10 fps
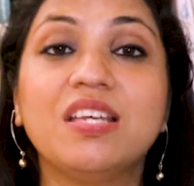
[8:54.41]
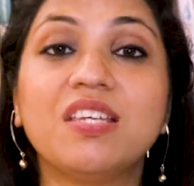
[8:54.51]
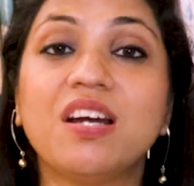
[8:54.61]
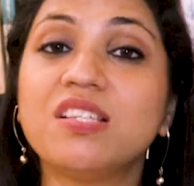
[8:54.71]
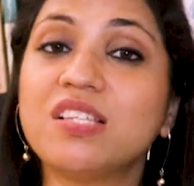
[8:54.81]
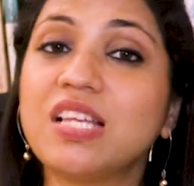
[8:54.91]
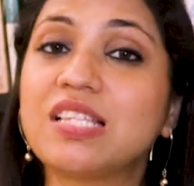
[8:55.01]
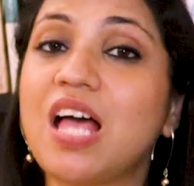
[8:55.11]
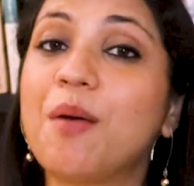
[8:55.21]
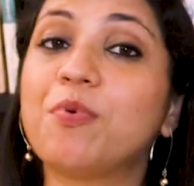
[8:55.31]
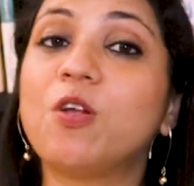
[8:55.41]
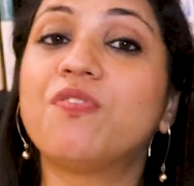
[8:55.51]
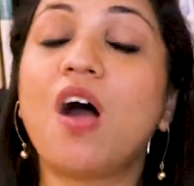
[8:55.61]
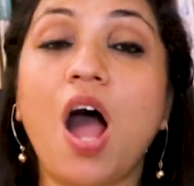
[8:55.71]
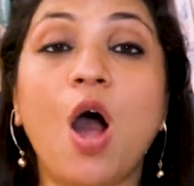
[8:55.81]
Here's an example of
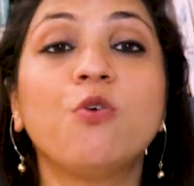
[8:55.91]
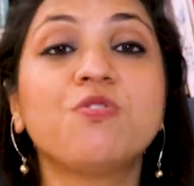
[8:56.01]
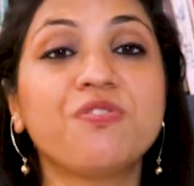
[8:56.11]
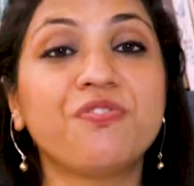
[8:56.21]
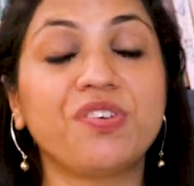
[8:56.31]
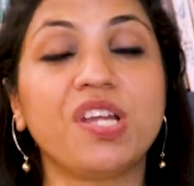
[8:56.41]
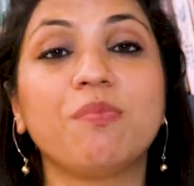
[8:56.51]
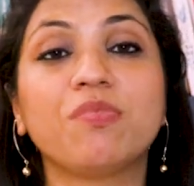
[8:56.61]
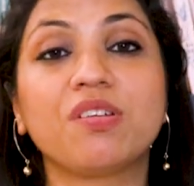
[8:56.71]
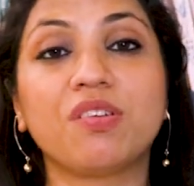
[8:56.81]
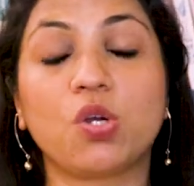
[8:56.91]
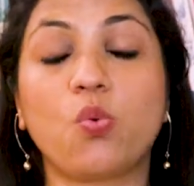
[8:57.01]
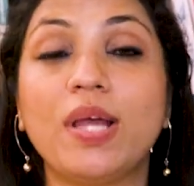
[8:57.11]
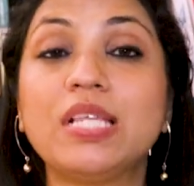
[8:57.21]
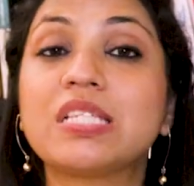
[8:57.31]
how to frame the
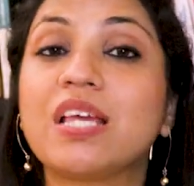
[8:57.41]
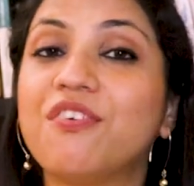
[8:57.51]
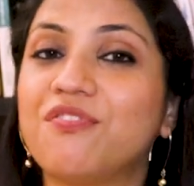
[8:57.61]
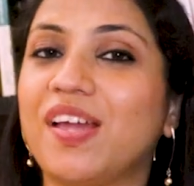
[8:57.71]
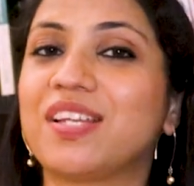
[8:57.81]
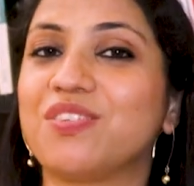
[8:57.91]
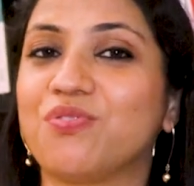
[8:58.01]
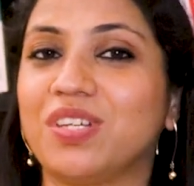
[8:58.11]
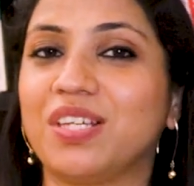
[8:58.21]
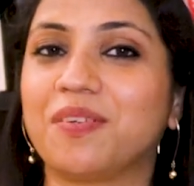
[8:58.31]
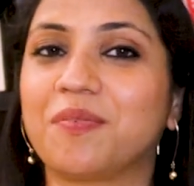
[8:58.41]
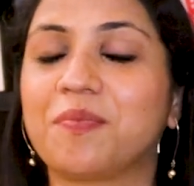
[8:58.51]
request effectively.